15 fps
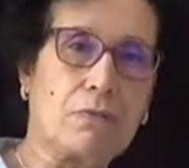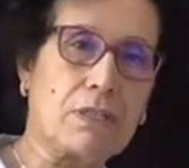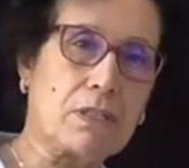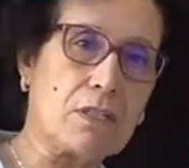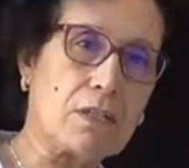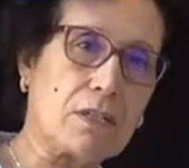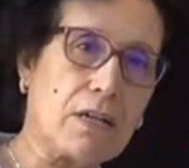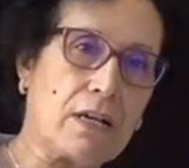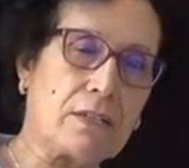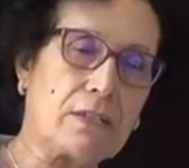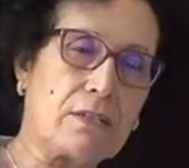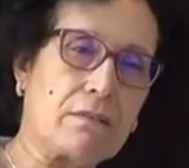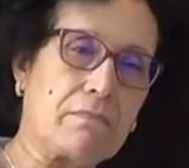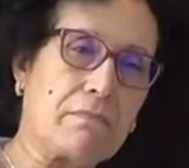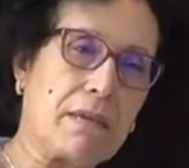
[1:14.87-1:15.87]
we
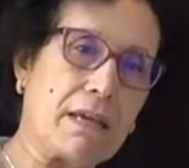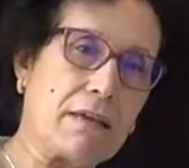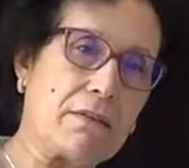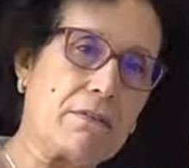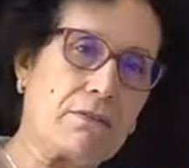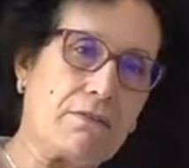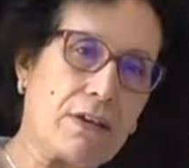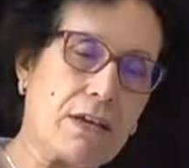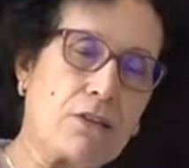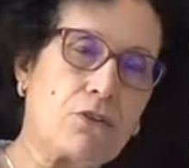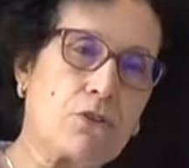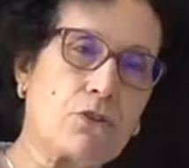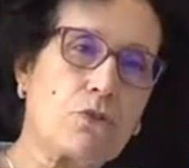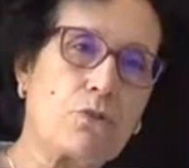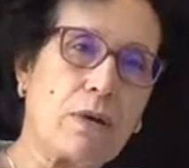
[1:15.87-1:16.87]
discussed the
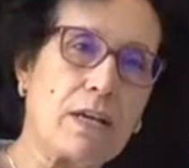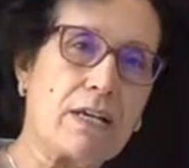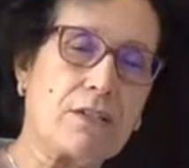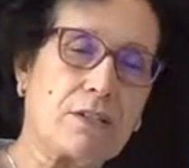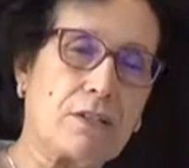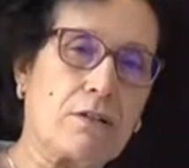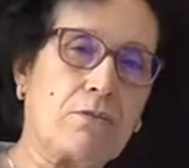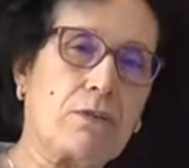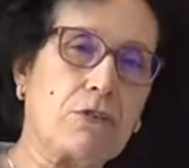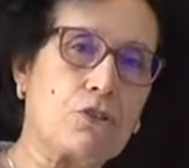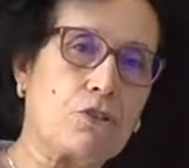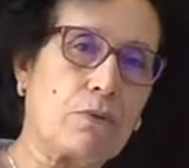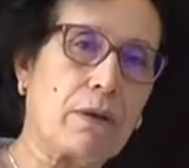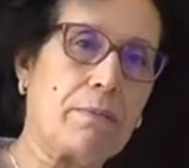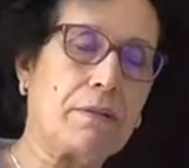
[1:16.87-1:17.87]
various ways in
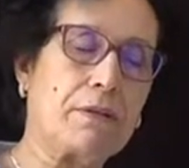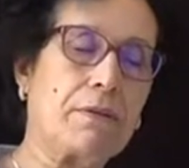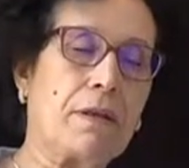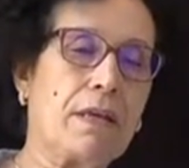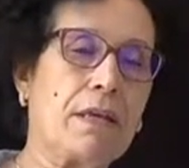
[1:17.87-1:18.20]
which women